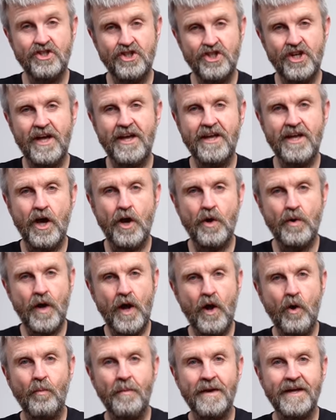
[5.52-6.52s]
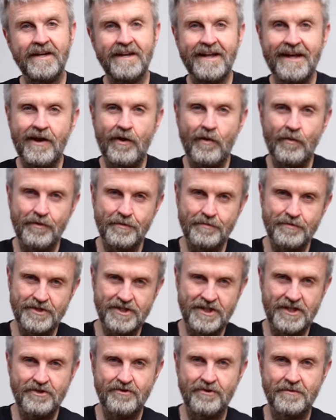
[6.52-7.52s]
J-O helmet. Now, the
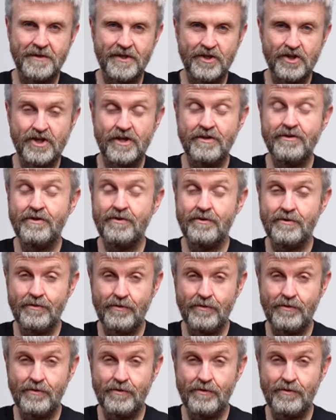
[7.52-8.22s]
procedure I'm going to show you